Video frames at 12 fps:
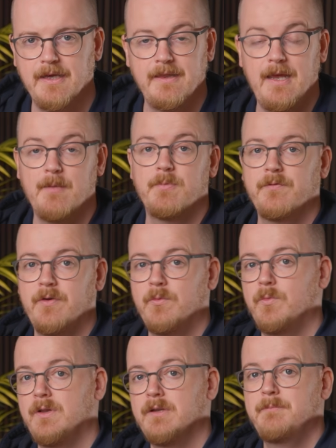and the amplifier
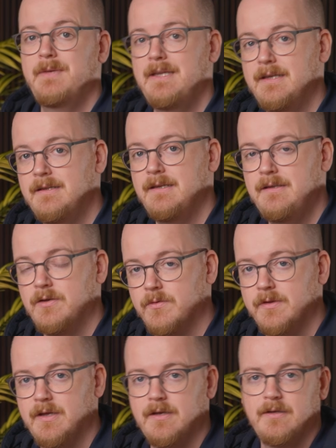will immediately know
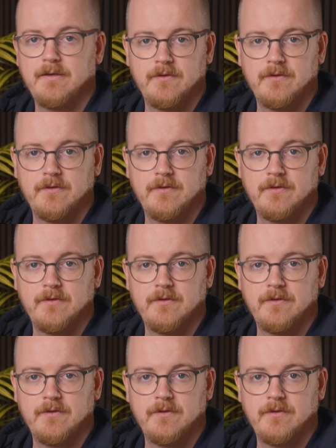that